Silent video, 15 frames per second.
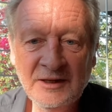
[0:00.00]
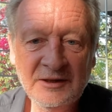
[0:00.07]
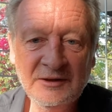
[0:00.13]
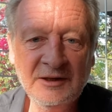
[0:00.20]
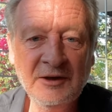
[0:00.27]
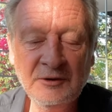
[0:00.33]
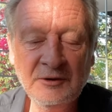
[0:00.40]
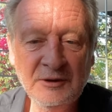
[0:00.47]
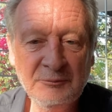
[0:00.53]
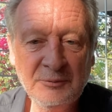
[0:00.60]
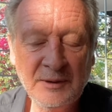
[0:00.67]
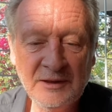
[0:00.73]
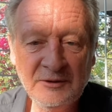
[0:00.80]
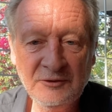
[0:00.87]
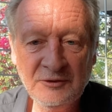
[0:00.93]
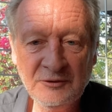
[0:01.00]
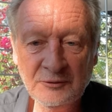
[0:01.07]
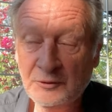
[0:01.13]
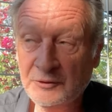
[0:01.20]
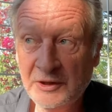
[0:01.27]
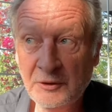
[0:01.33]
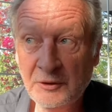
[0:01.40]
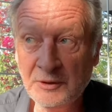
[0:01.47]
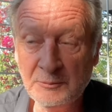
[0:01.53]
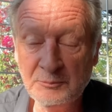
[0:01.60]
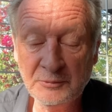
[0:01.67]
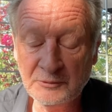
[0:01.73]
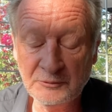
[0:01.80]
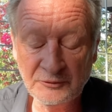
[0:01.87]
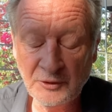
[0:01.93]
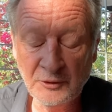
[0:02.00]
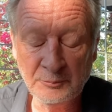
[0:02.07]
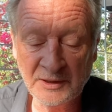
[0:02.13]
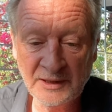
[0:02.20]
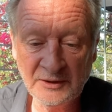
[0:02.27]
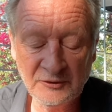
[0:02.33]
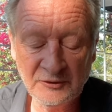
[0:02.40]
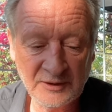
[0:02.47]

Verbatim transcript: the only planes you will the only there's no planes.